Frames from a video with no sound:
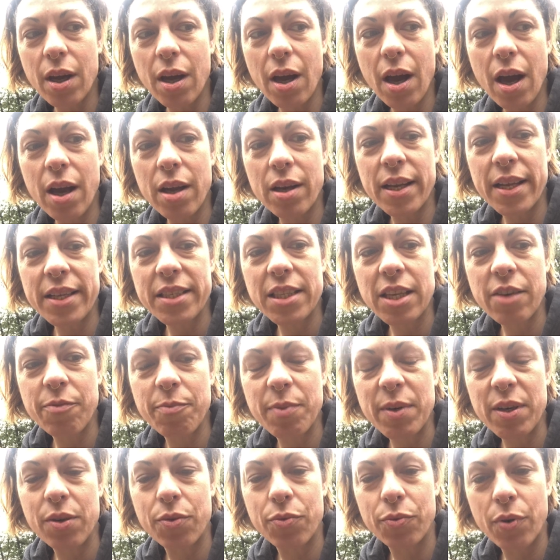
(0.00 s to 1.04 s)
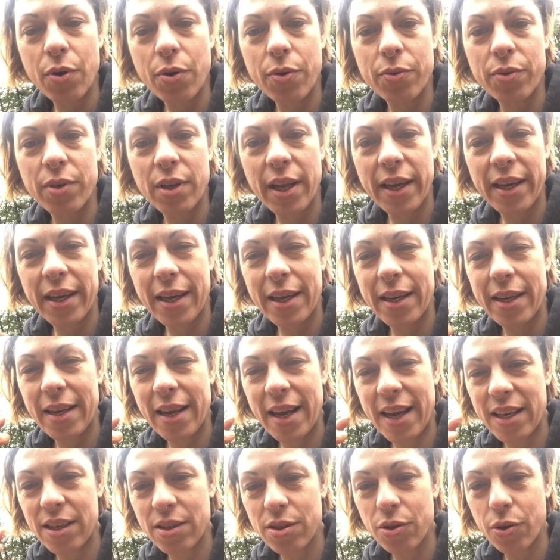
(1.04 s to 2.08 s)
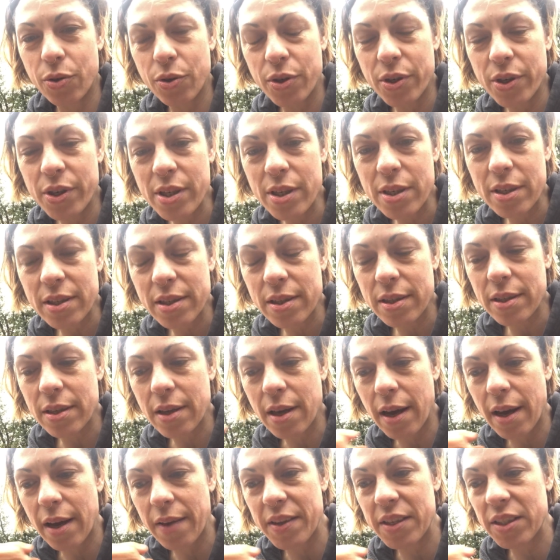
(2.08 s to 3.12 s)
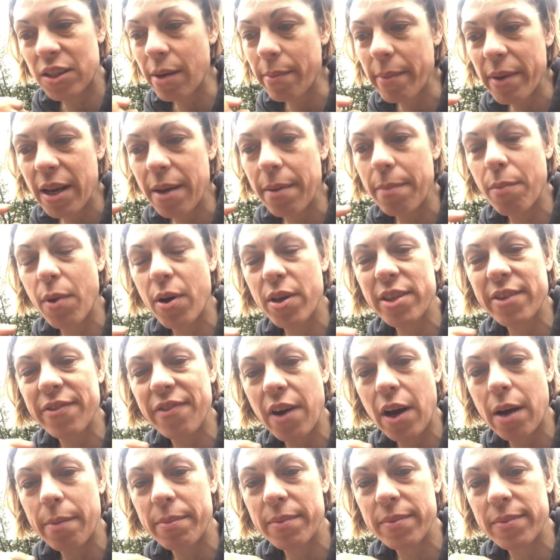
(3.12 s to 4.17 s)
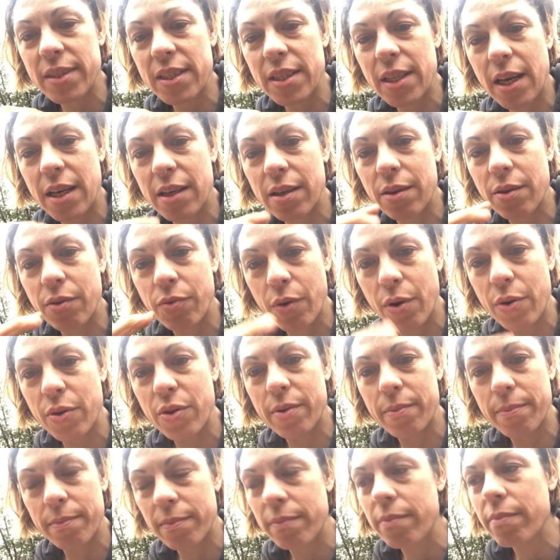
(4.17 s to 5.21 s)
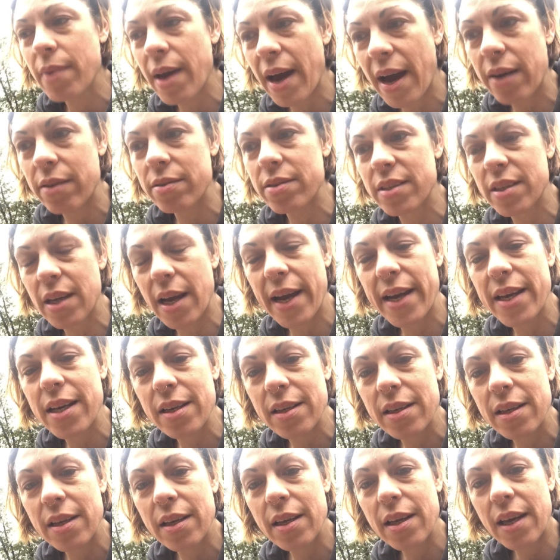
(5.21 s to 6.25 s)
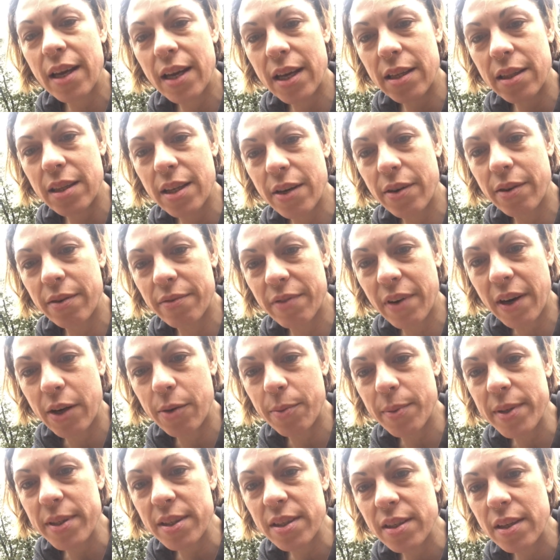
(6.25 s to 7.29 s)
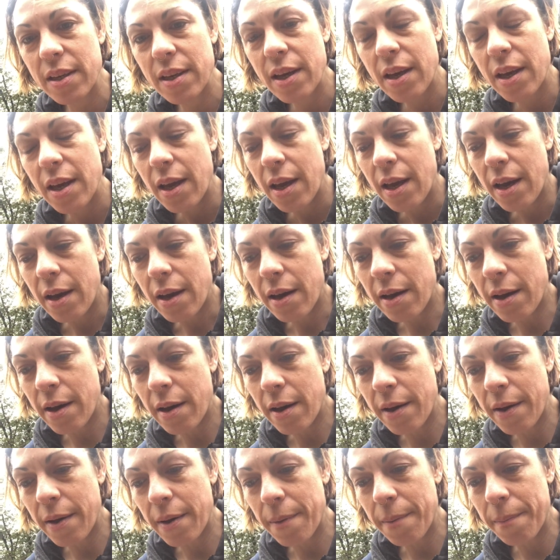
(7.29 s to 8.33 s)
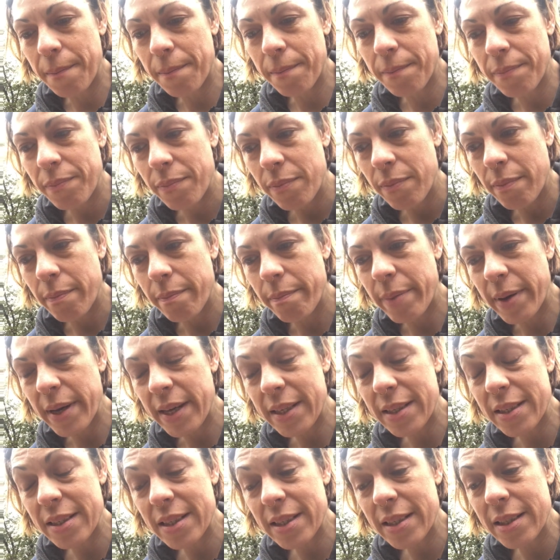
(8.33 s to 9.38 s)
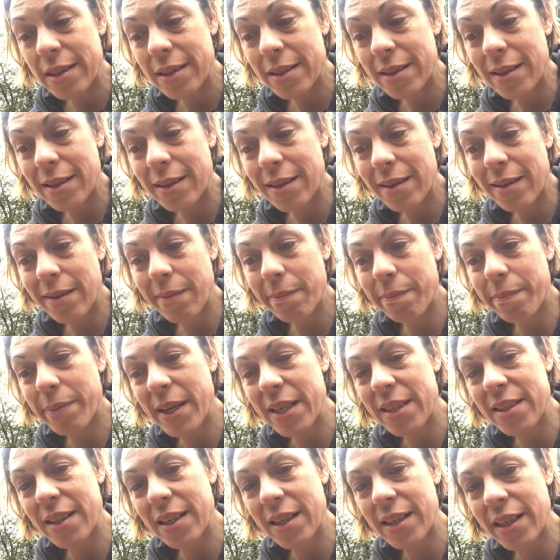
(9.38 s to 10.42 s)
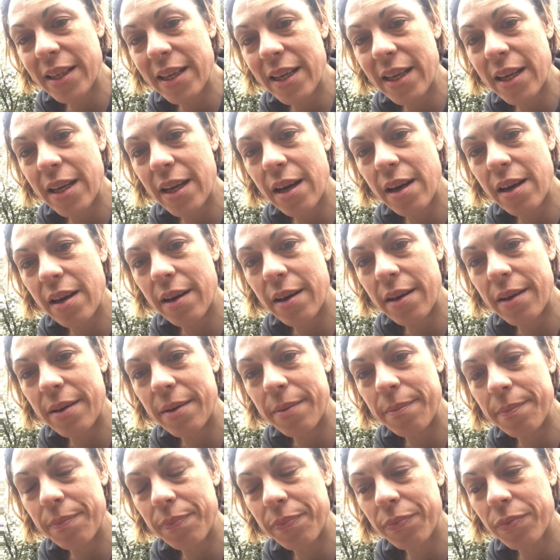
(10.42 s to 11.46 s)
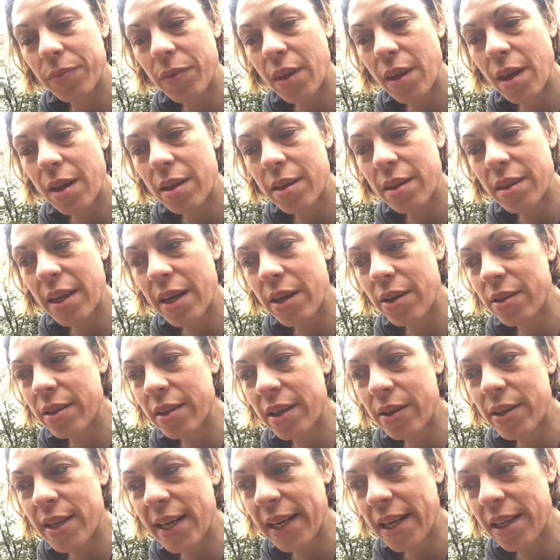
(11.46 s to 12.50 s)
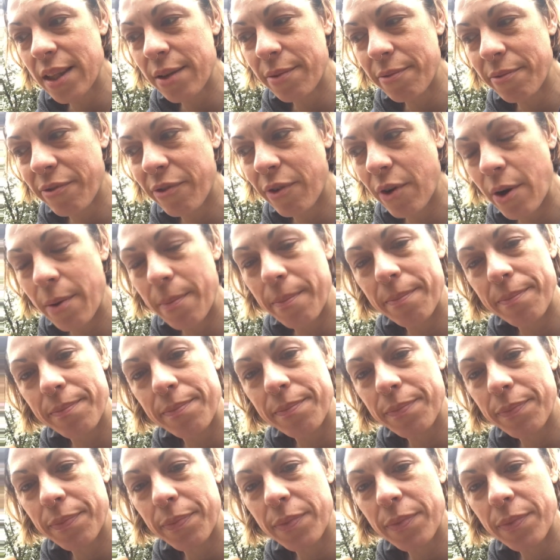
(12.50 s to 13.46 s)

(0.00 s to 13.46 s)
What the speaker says: unless they've been grown like indoors, there's not many moss farms that grow them outside in their environment. But basically, they're taking them from